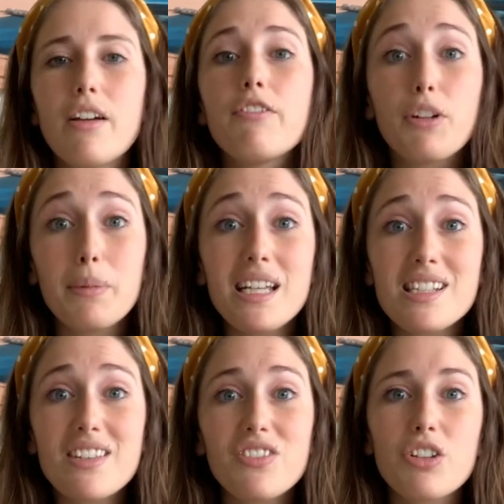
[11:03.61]
For me
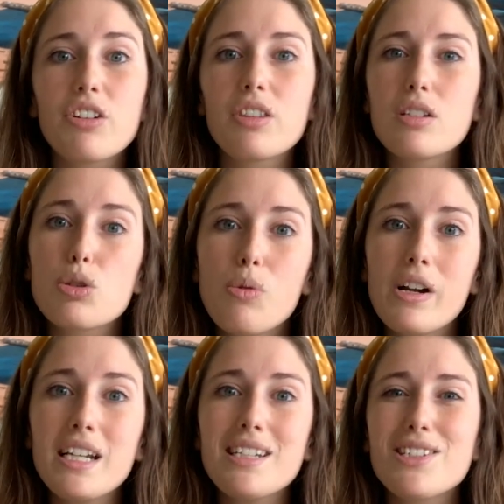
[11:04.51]
as a viewer, the
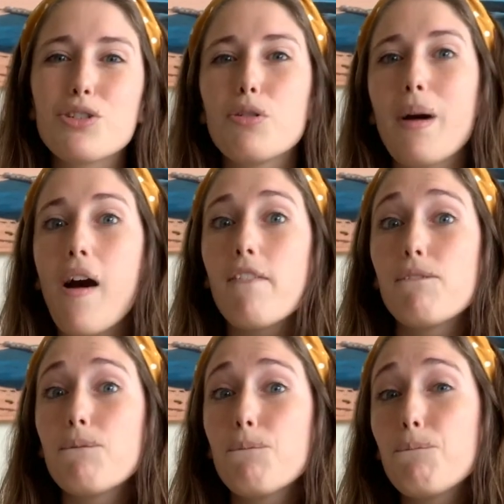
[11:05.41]
20 to about
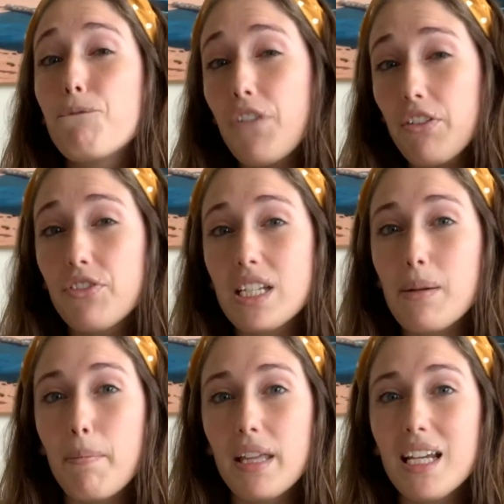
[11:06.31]
50
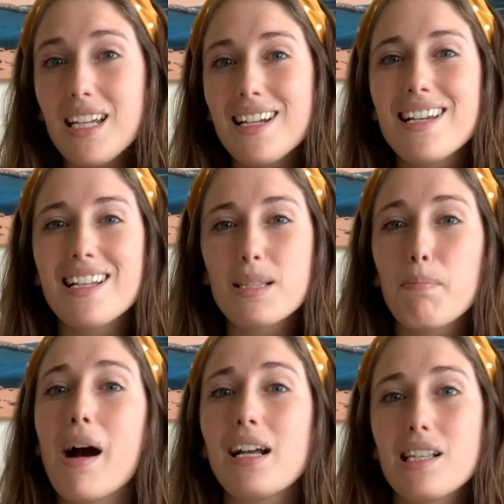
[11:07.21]
minute is
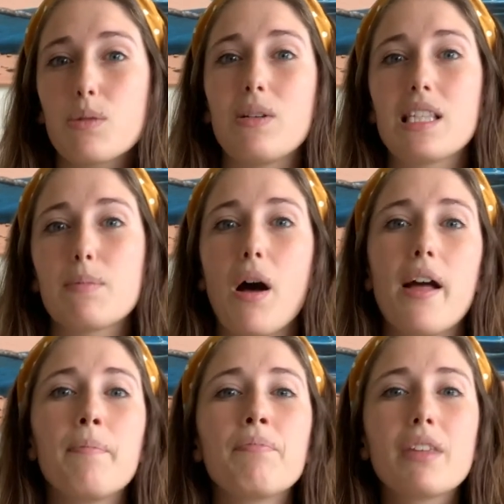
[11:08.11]
my sweet spot.
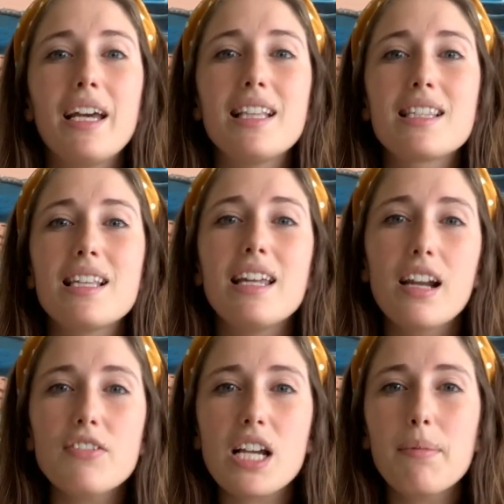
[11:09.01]
It's
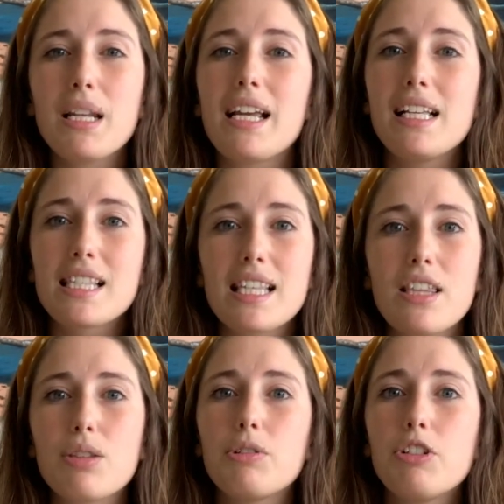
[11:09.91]
enough time that I can
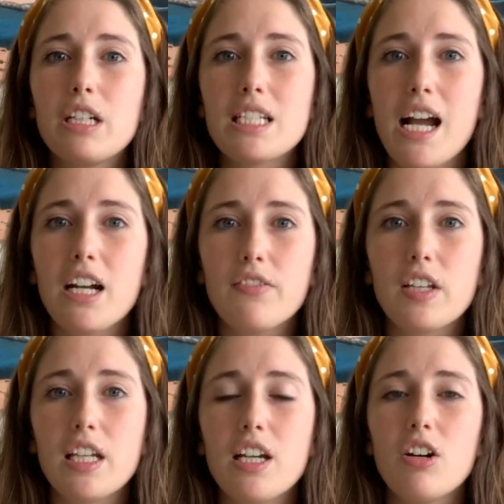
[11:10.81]
sit through an entire
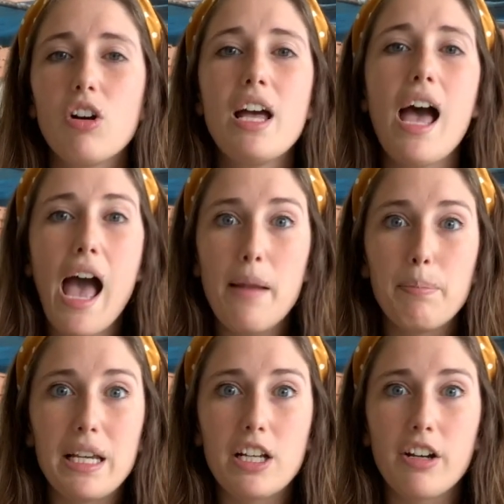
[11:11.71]
video and
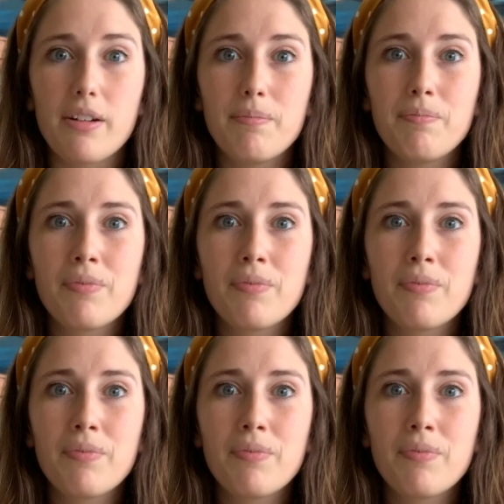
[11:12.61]
be good.